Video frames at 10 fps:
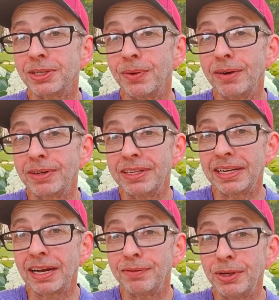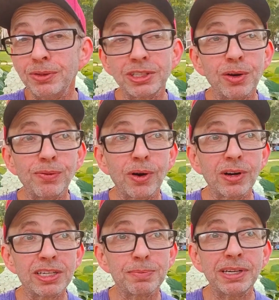So everything I've used so
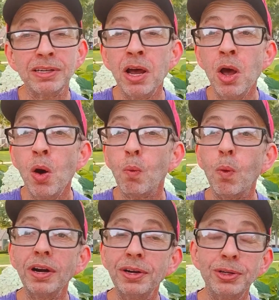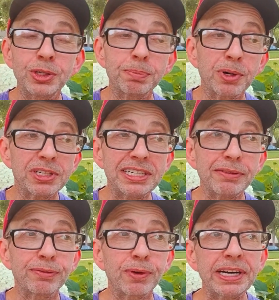far has been
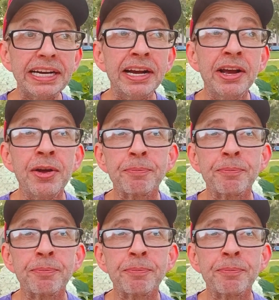100% free.